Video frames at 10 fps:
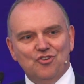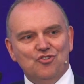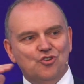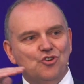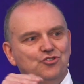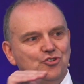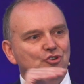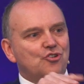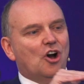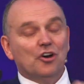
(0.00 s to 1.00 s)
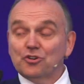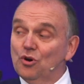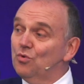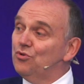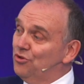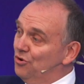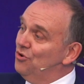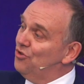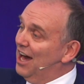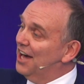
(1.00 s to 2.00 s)
you do not go
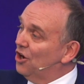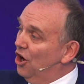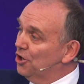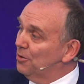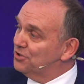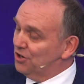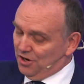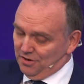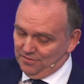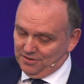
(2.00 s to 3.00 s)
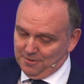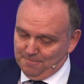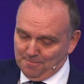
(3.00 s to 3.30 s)
through that unobserved.